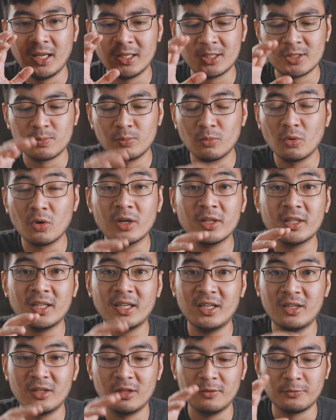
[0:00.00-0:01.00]
it's more
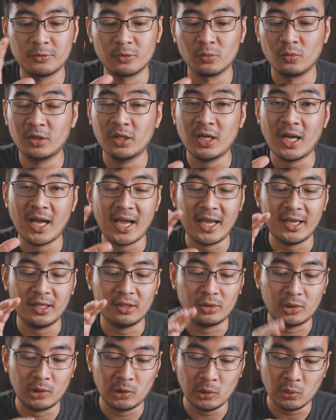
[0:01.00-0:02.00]
than enough for what I
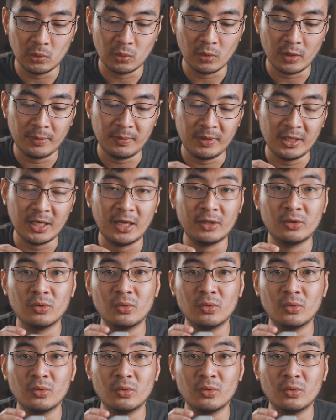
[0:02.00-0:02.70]
do. I mean, I